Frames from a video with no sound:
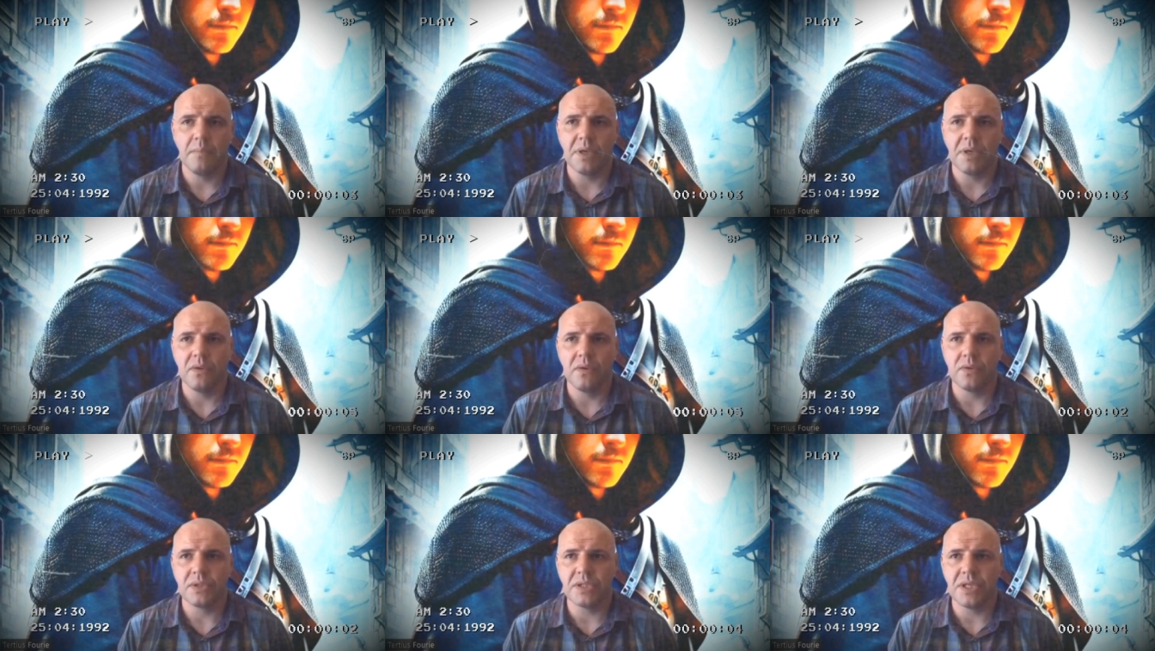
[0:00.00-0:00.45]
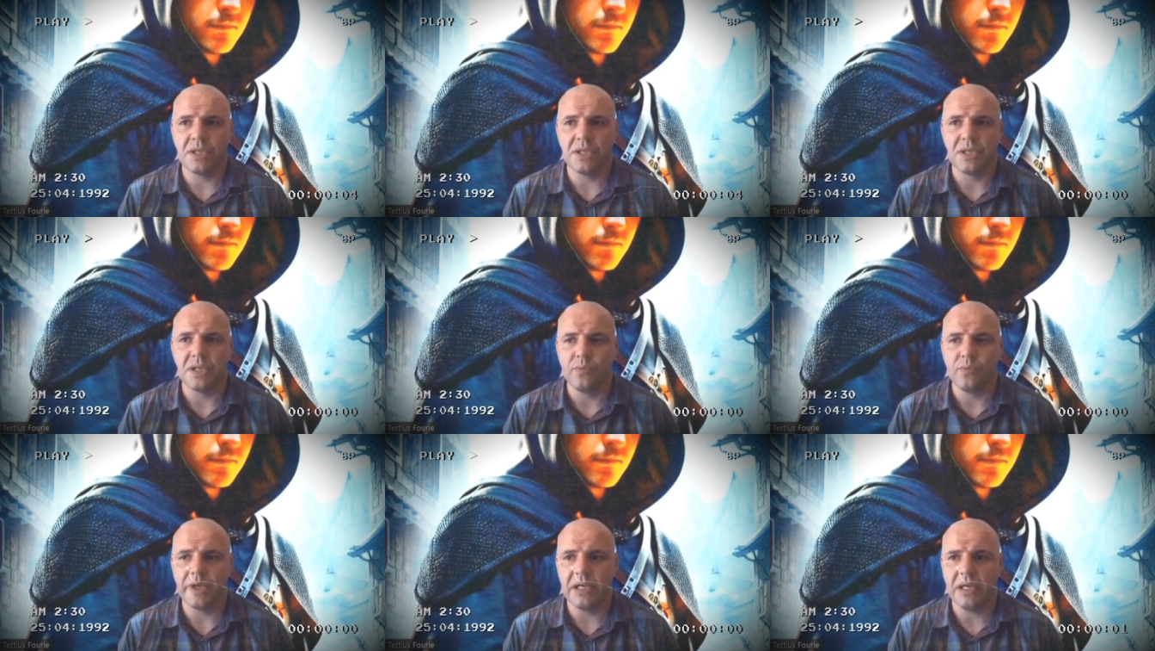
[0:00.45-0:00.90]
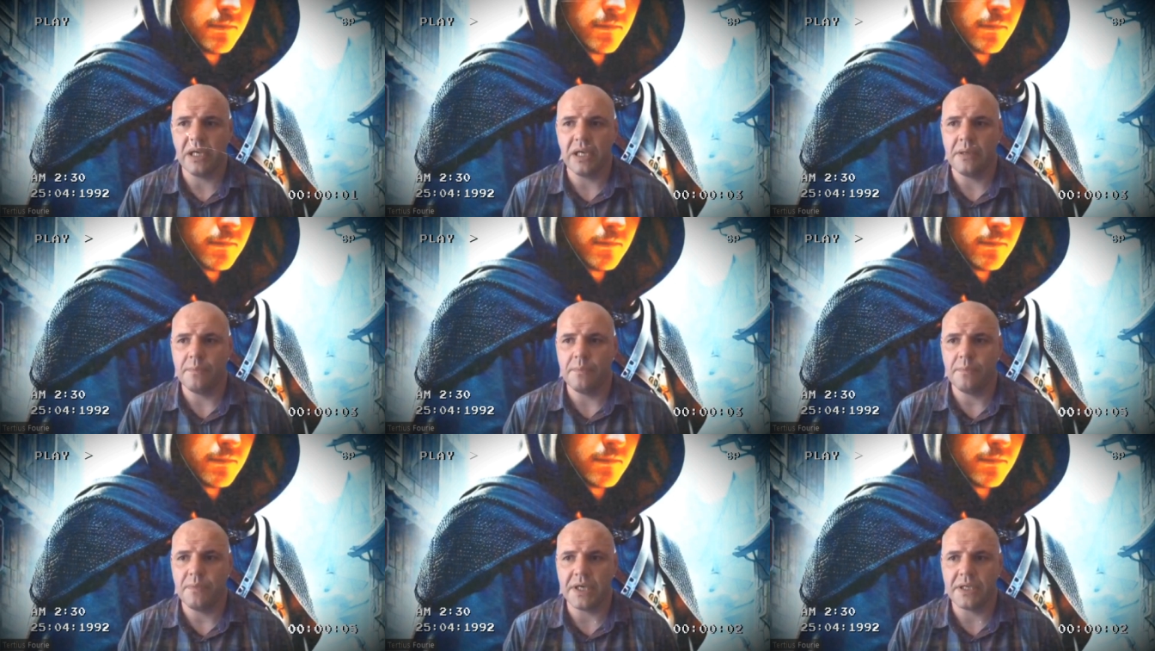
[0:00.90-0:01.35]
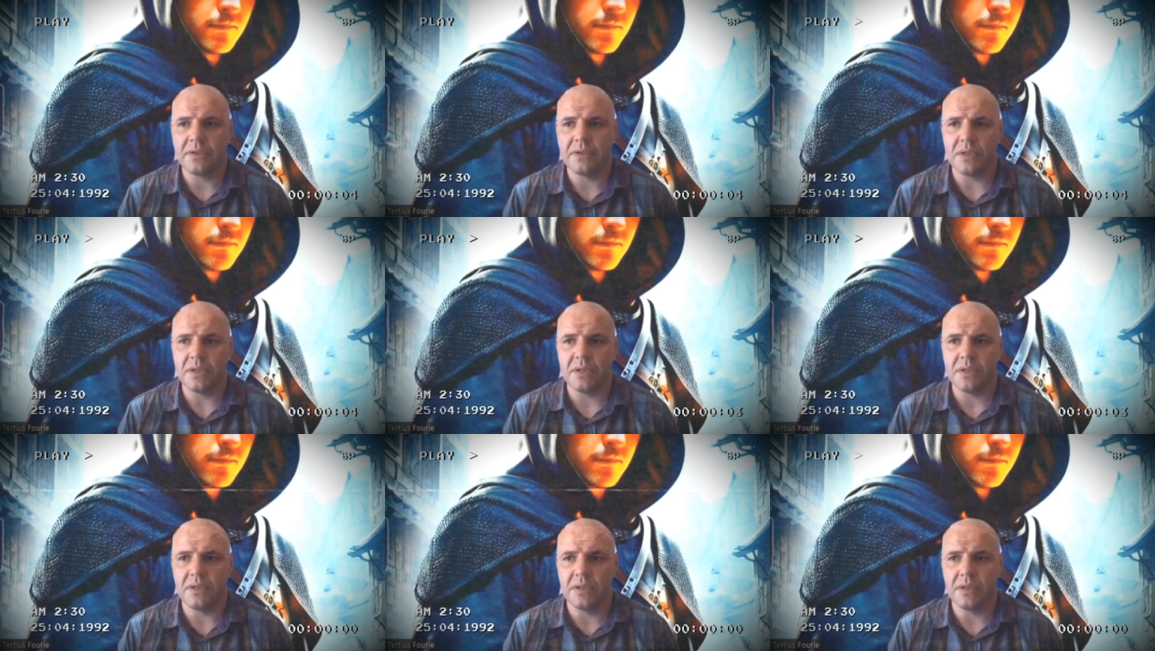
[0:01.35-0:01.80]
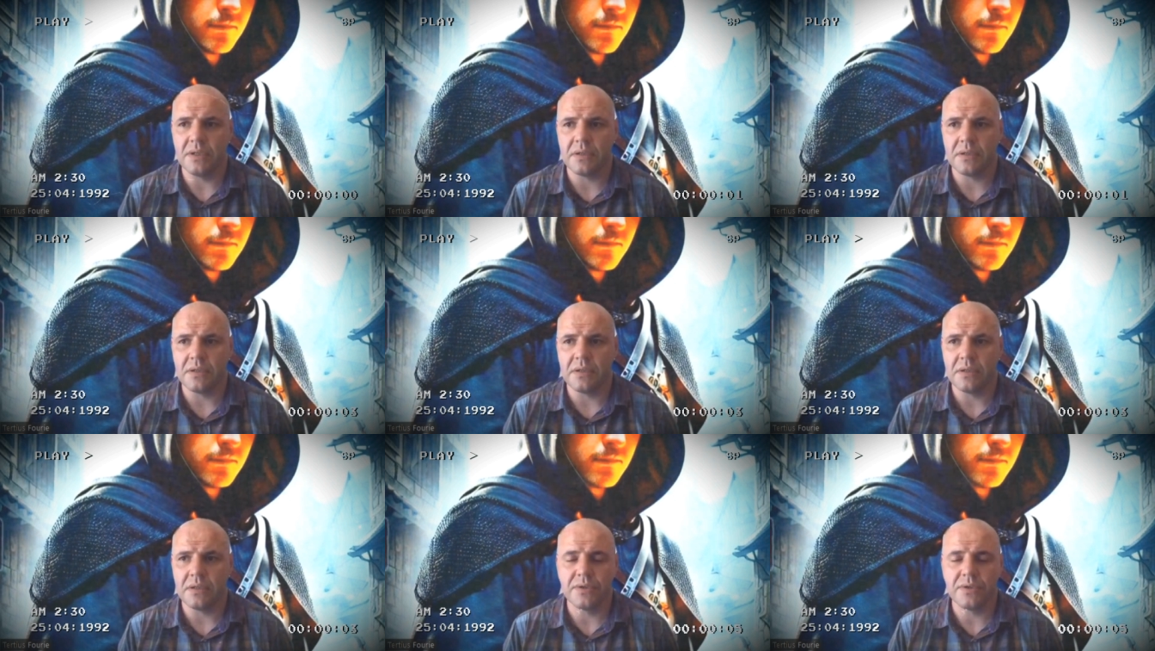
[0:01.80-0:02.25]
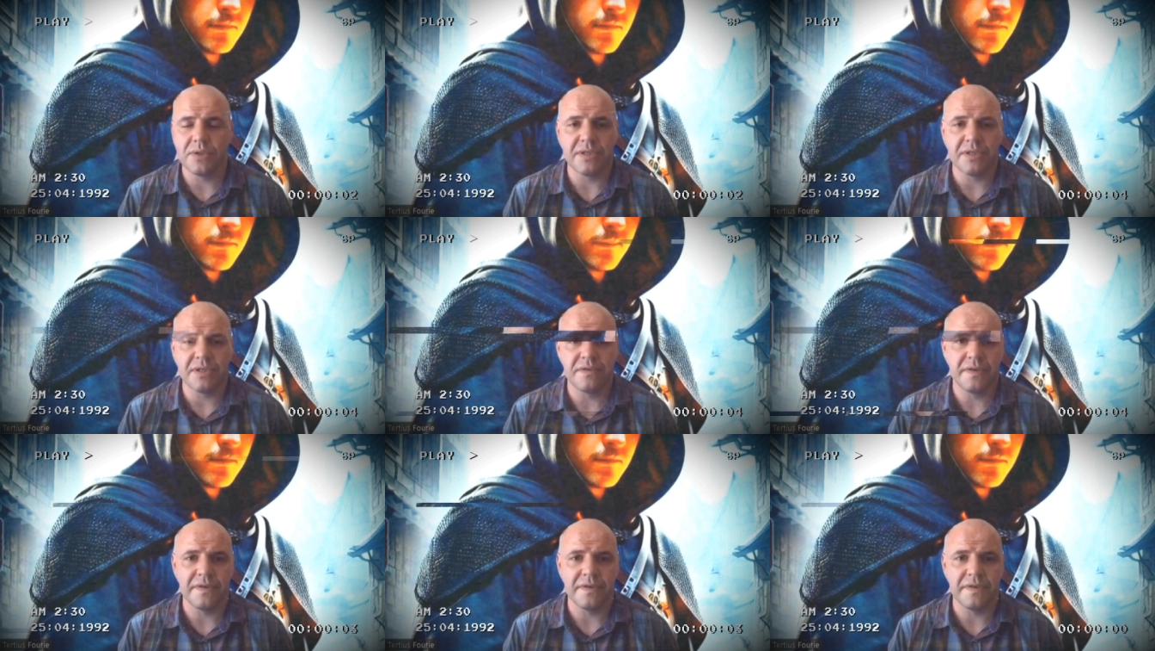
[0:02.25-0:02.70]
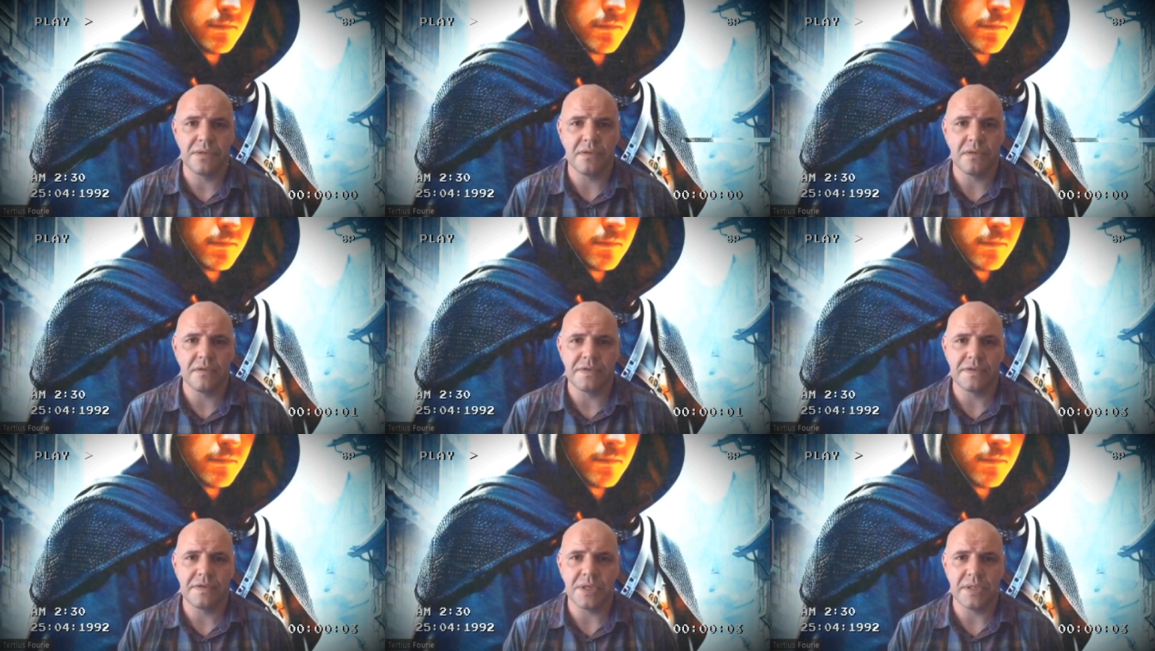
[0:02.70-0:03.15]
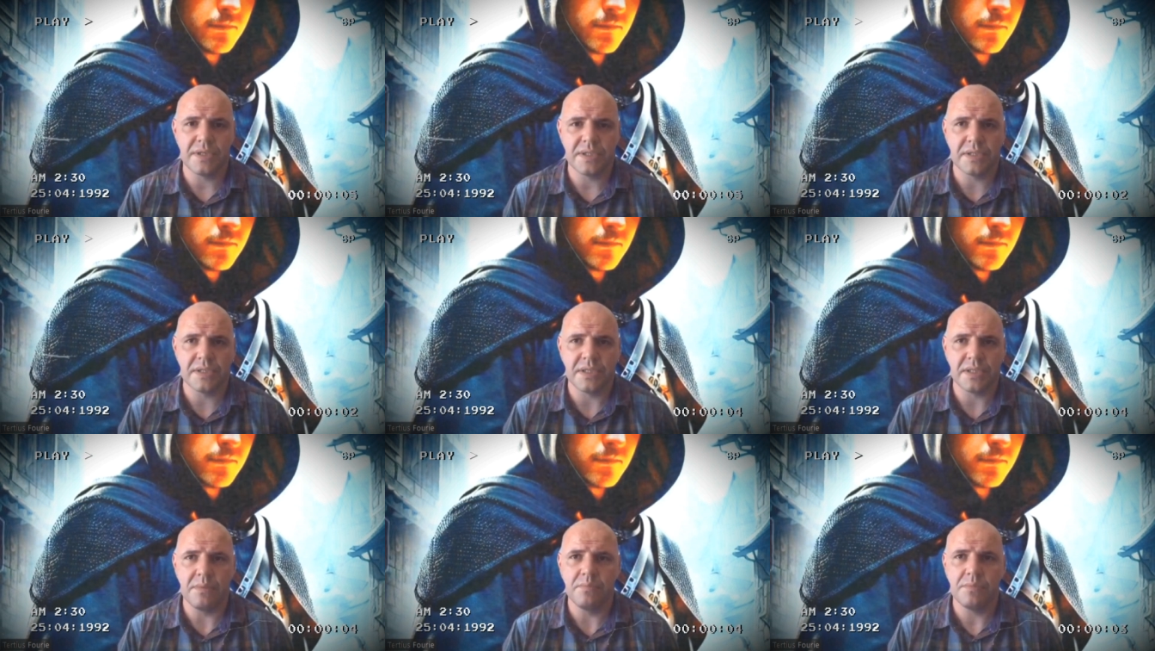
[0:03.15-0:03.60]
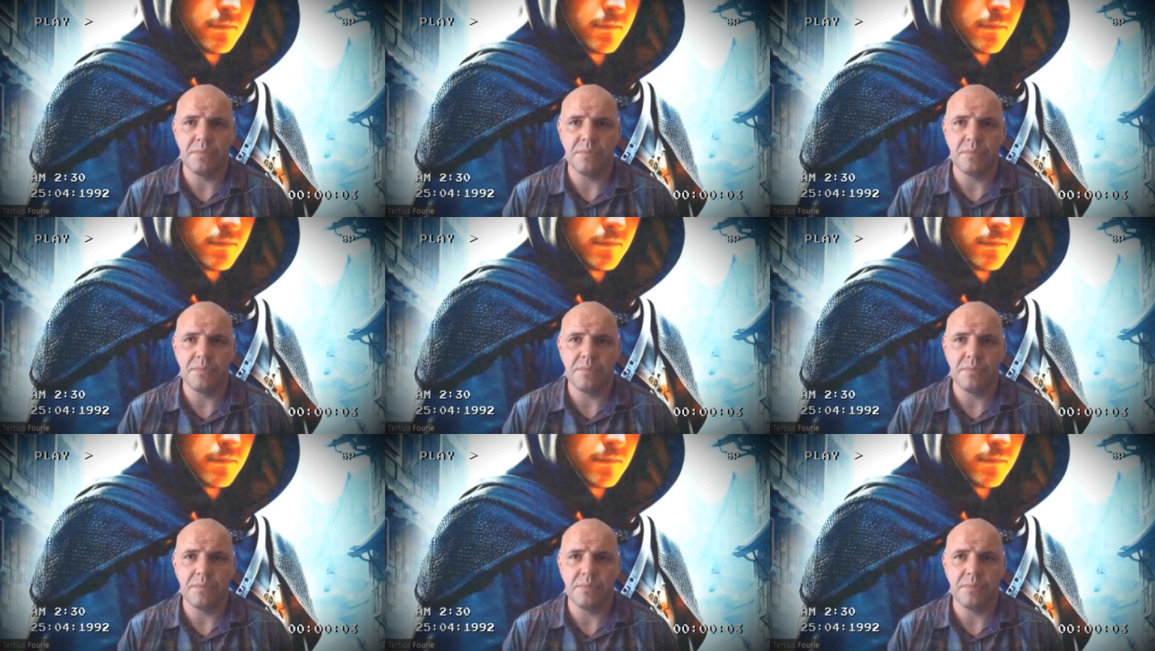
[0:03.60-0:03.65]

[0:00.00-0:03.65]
because then we claim that the crucifixion of Jesus,